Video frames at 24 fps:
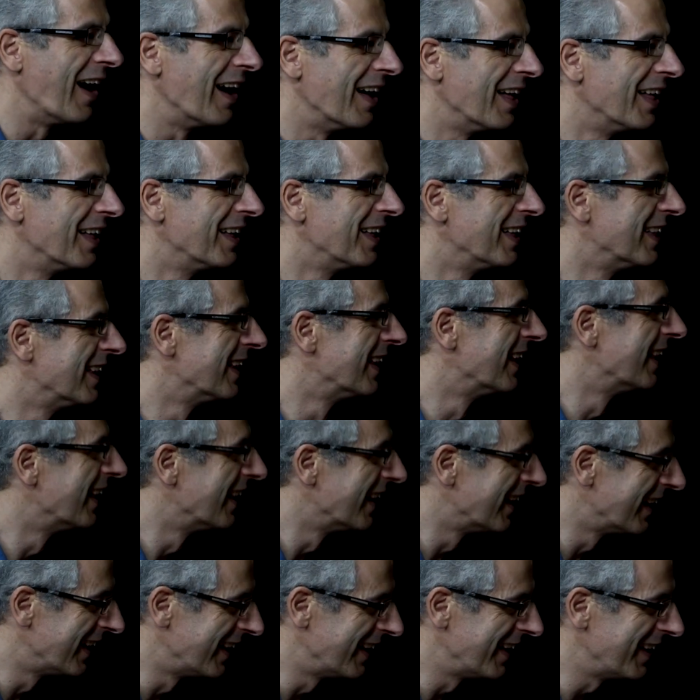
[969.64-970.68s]
But you don't know
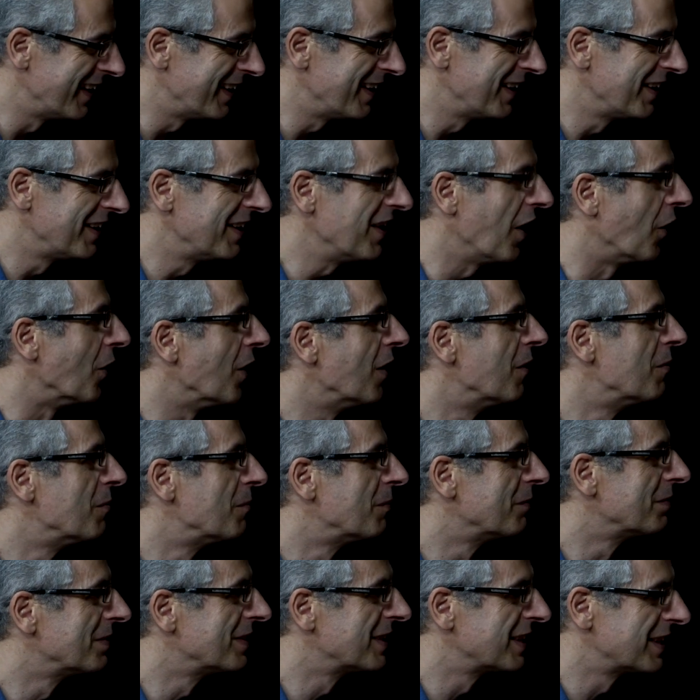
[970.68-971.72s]
if on
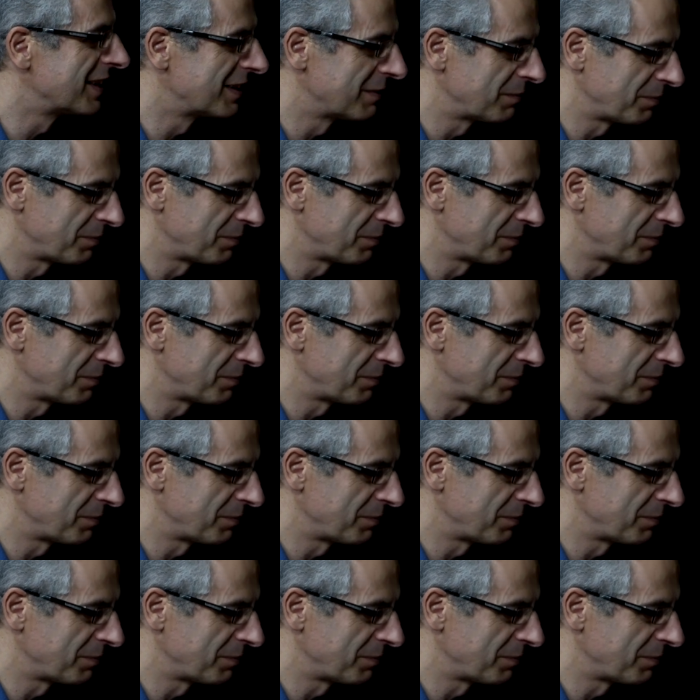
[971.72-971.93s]
some